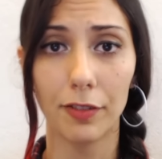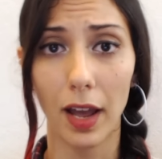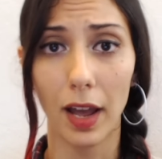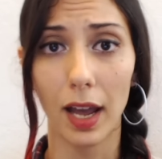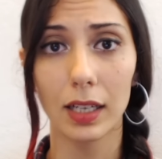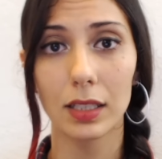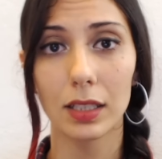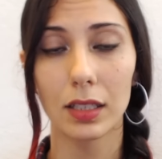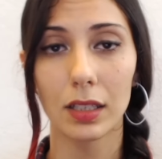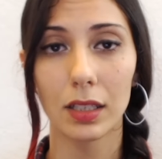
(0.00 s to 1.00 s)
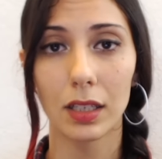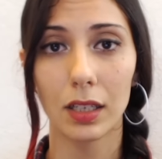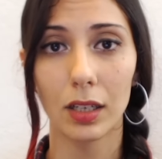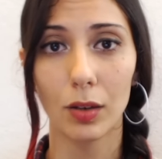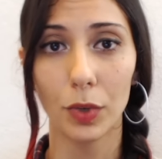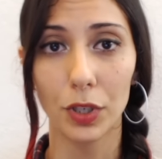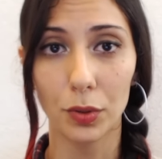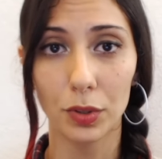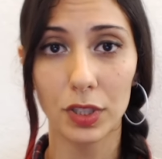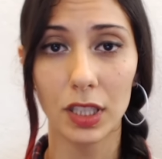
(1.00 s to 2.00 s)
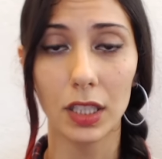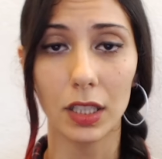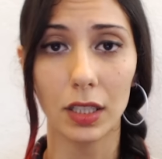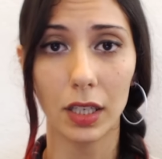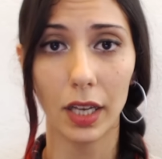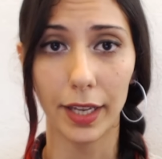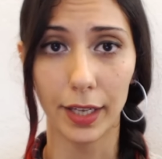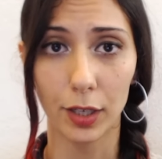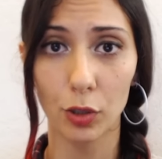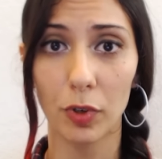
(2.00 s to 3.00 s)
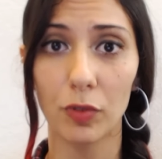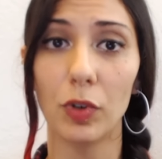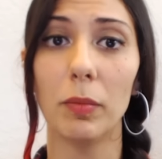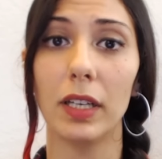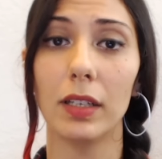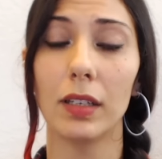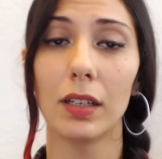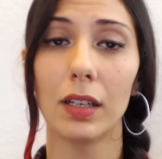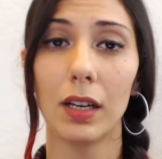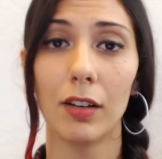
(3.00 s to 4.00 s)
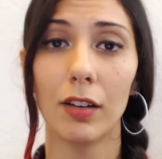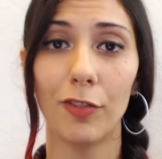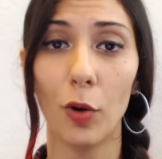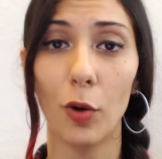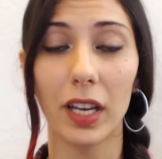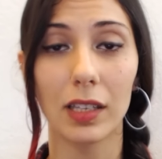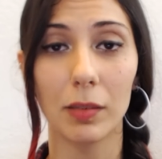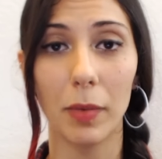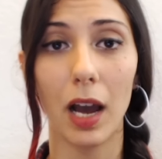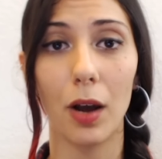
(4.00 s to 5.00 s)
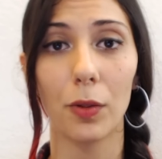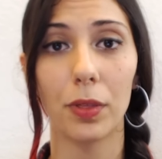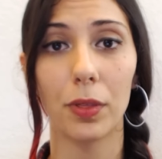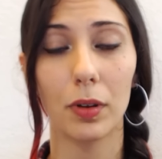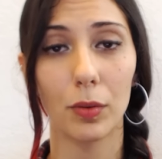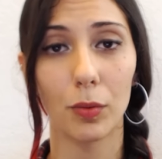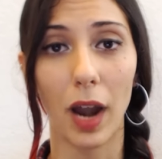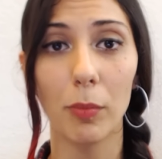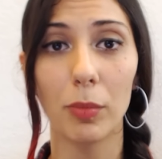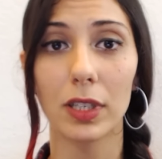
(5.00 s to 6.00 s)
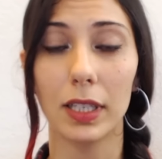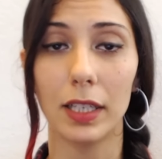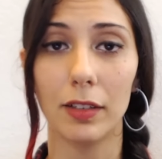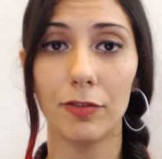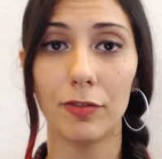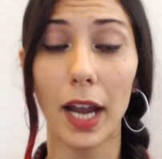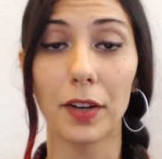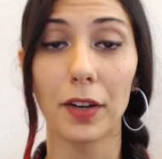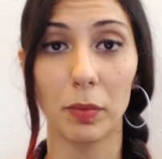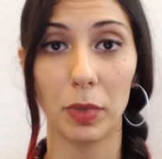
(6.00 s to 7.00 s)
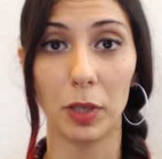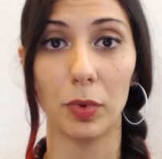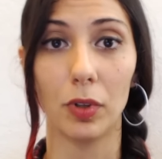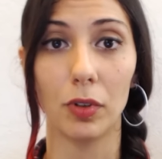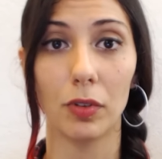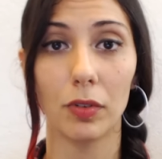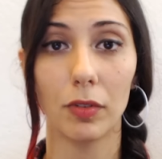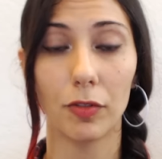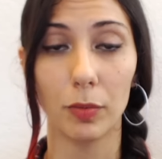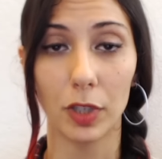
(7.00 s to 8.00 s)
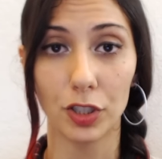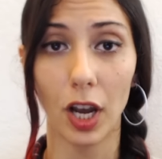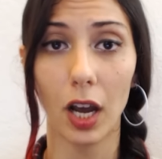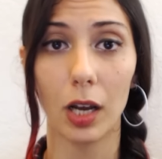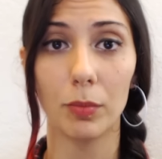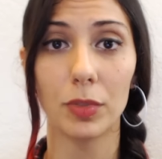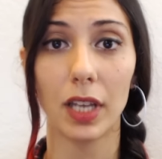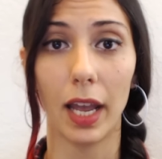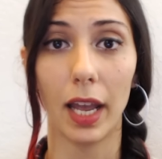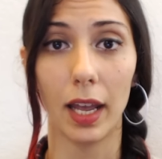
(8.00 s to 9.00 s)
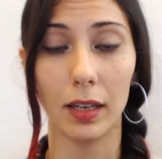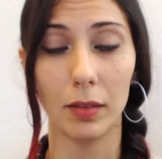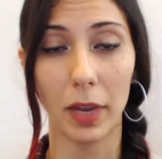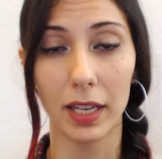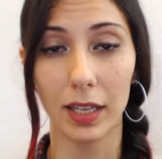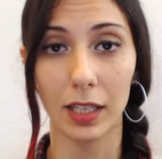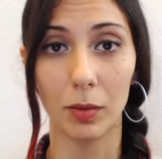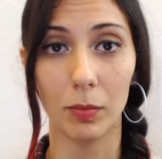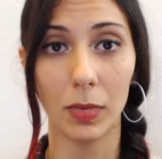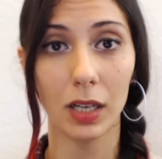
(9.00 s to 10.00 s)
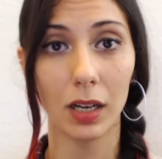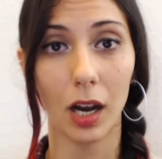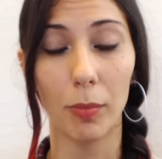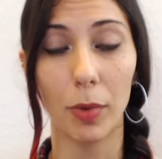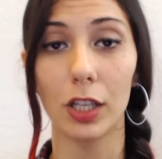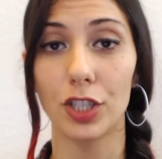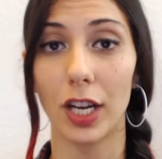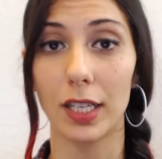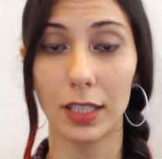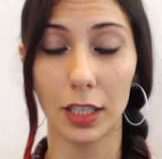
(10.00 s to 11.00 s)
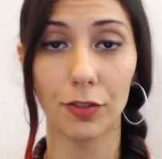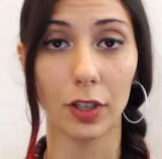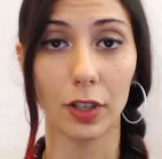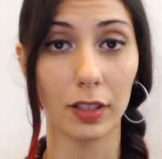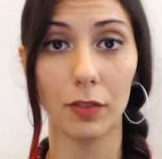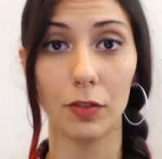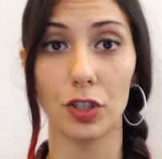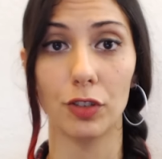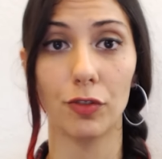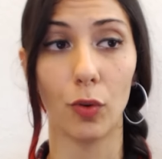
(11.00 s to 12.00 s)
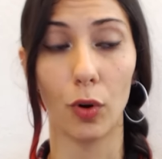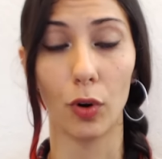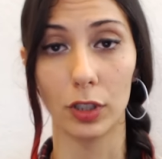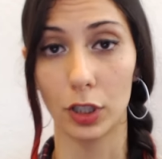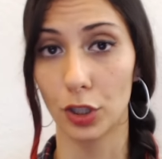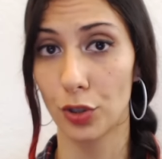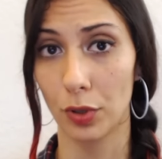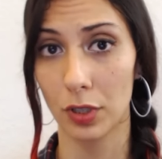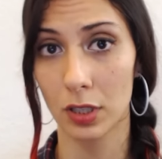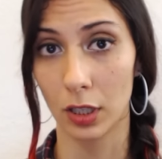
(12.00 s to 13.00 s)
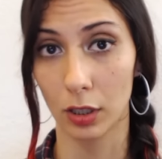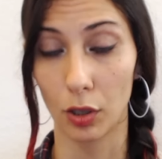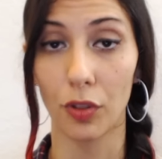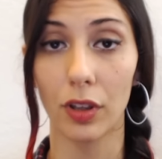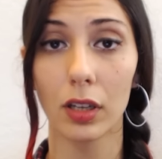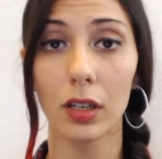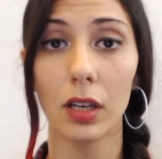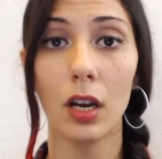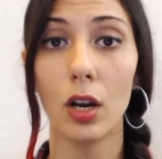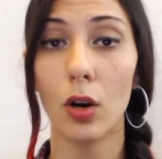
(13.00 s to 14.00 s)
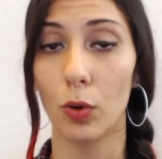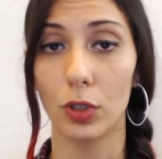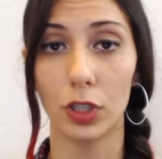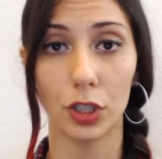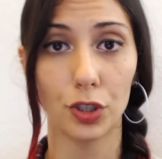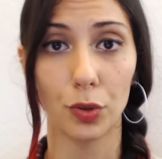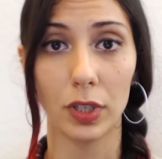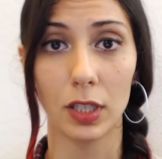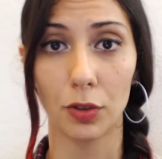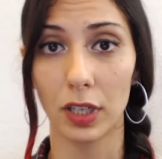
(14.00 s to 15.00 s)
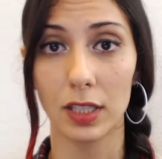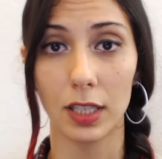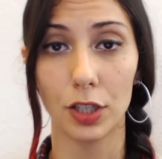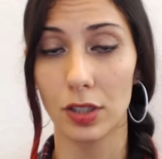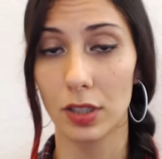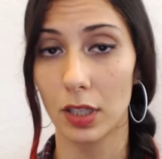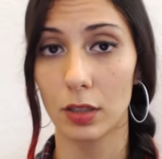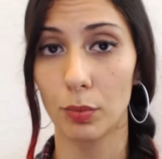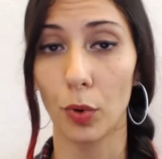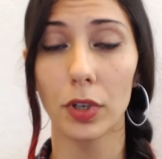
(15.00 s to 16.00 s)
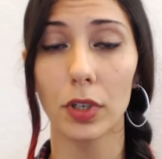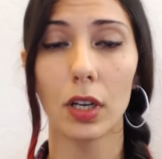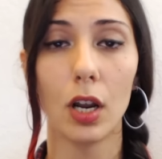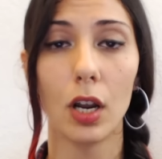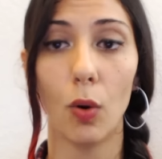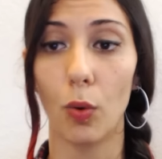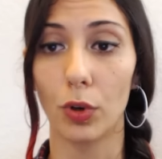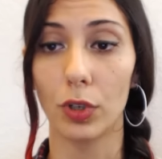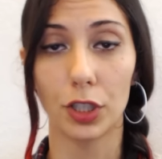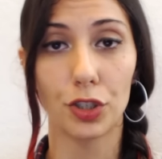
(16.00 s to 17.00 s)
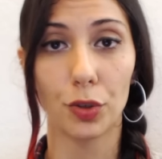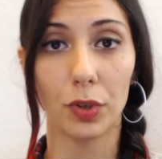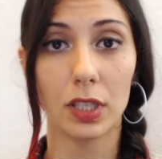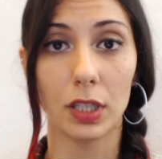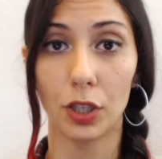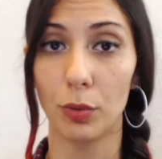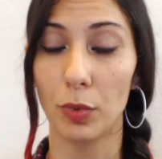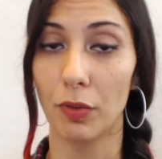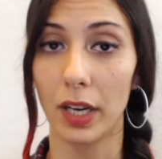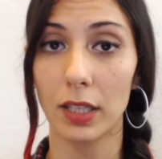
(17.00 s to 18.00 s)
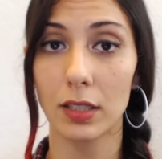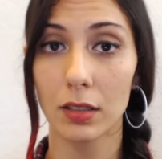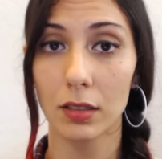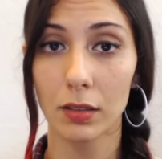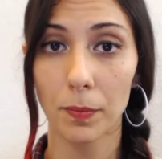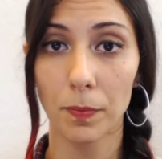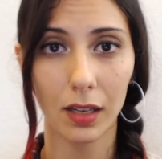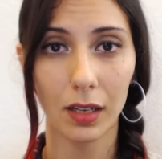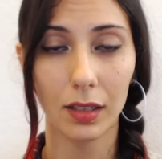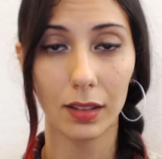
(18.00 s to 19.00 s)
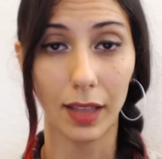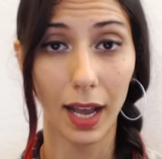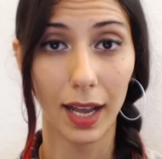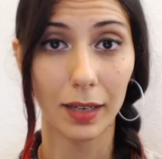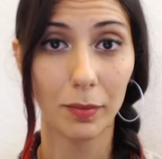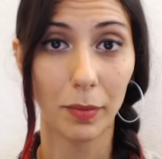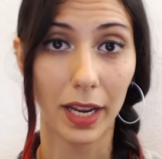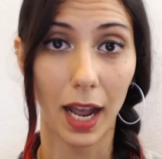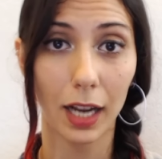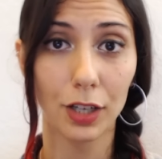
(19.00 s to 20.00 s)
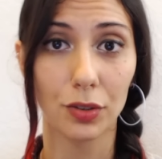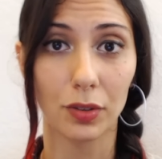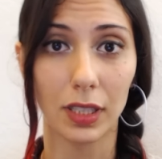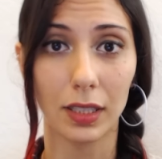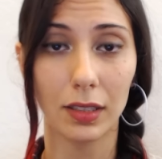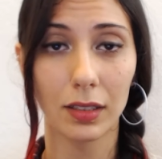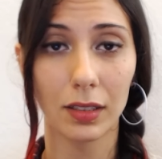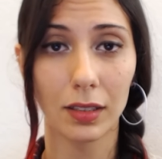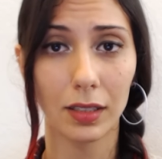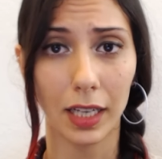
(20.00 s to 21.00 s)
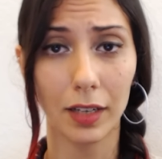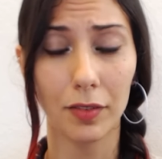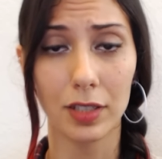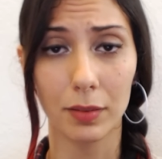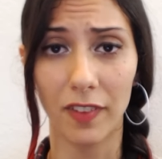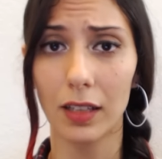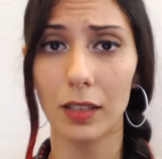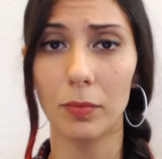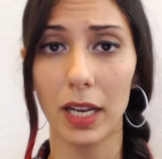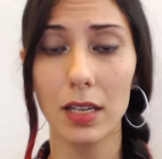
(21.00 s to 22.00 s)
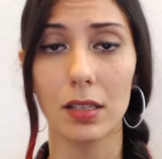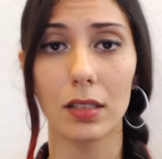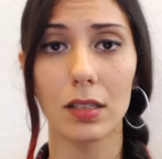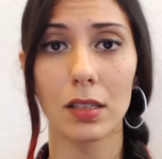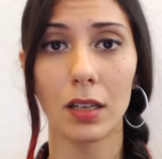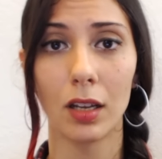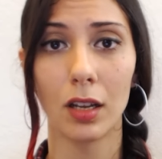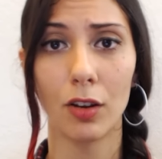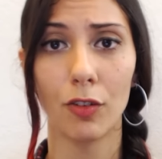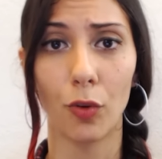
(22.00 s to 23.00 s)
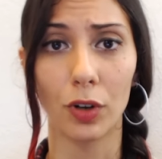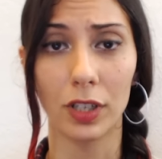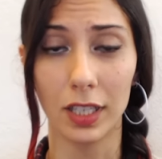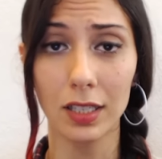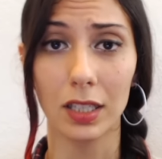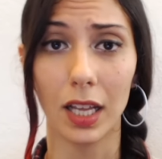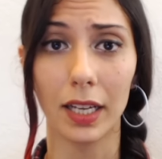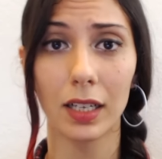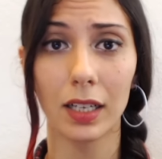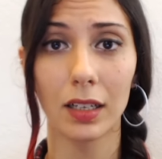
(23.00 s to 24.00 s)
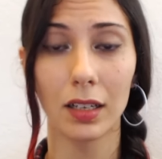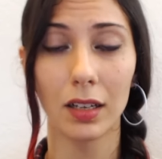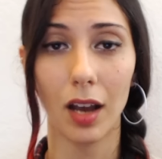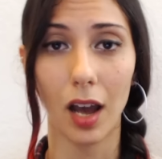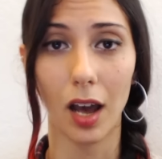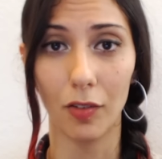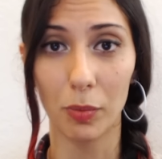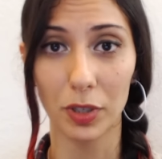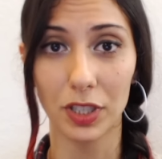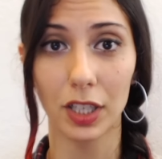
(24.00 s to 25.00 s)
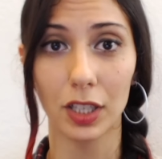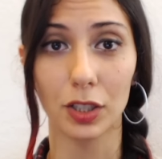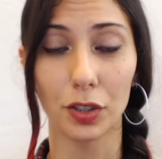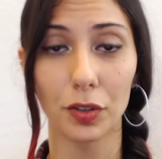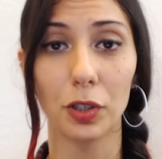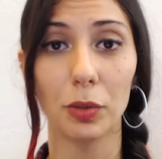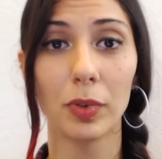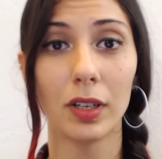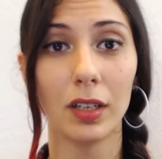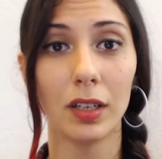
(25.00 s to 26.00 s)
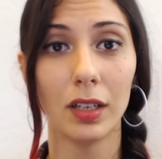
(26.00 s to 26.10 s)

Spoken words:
In fact, when you see a group of women foaming at the mouth, rapidly firing people from their jobs and making them apologize tearfully on television for their choice in clothing, or their choice in organizations they support, or their choice in human rights, that may actually give some valid basis for dislike of a particular group,